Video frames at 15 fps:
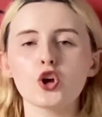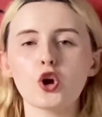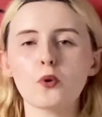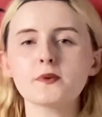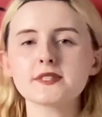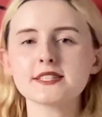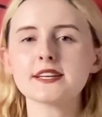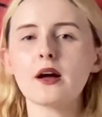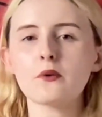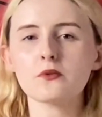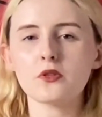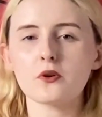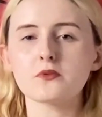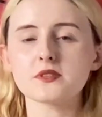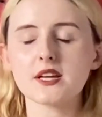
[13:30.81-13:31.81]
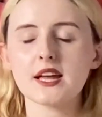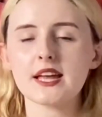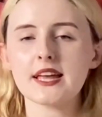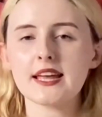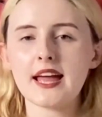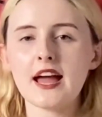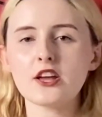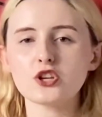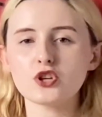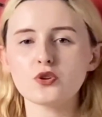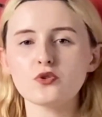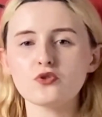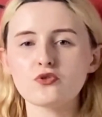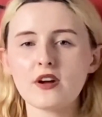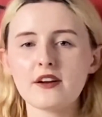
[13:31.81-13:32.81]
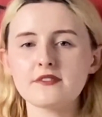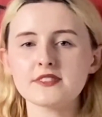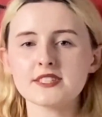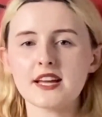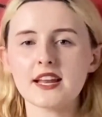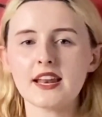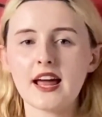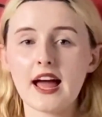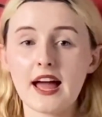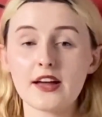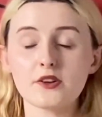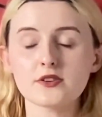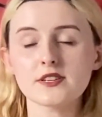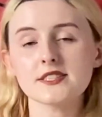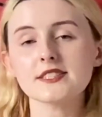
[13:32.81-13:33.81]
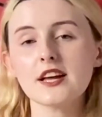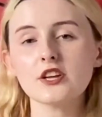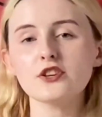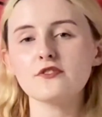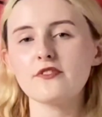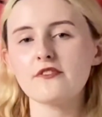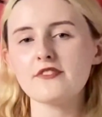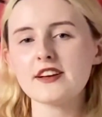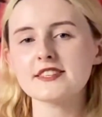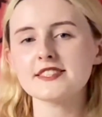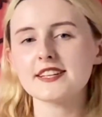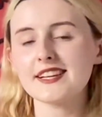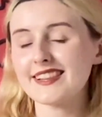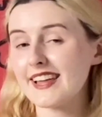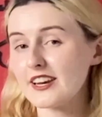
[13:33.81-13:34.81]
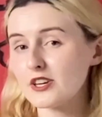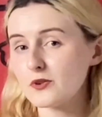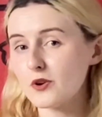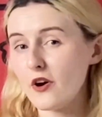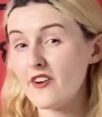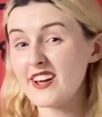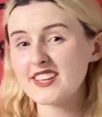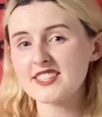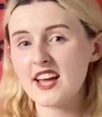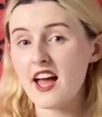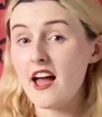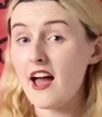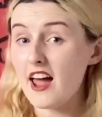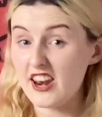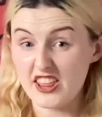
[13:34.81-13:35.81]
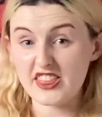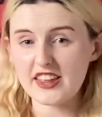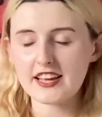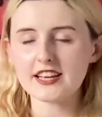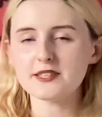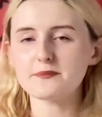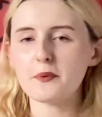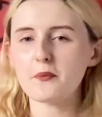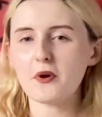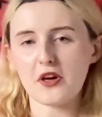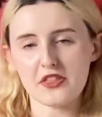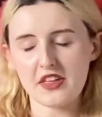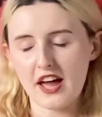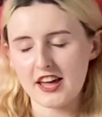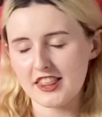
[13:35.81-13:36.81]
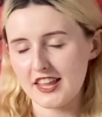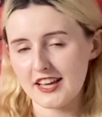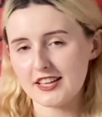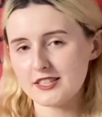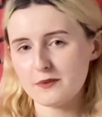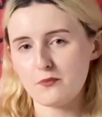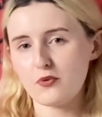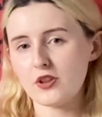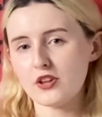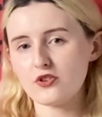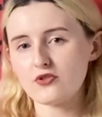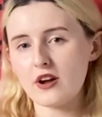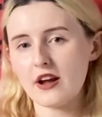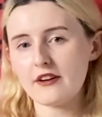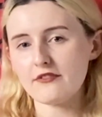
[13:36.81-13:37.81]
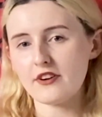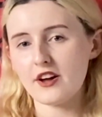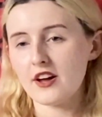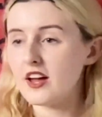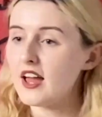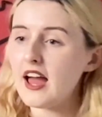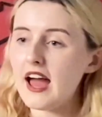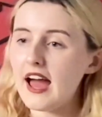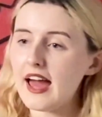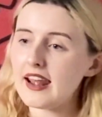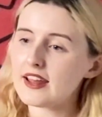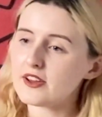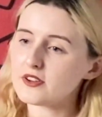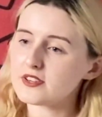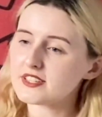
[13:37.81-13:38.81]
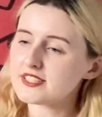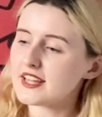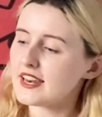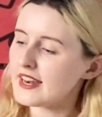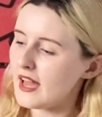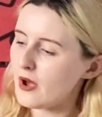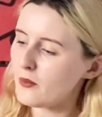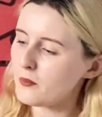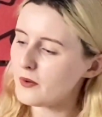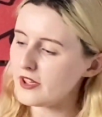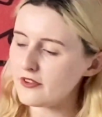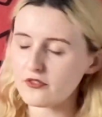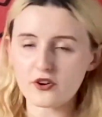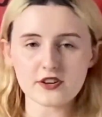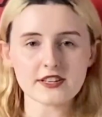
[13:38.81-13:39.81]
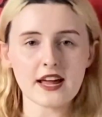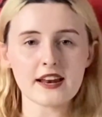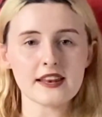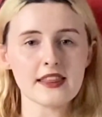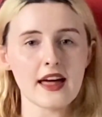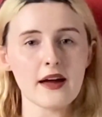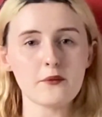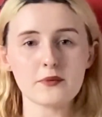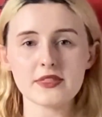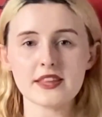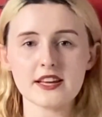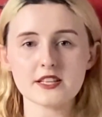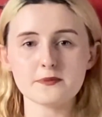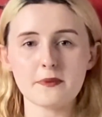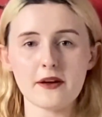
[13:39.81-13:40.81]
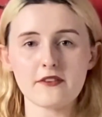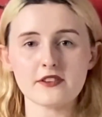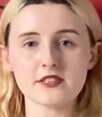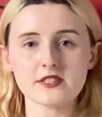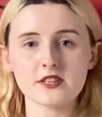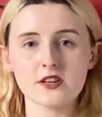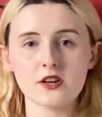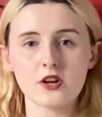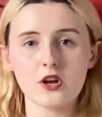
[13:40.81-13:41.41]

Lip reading: Go and scout those. Get junior drivers in. I understand you've invested in Lando Norris, and I think he's been worth it. I think he's a brilliant driver. And I understand now why you've got Dan there with the experience.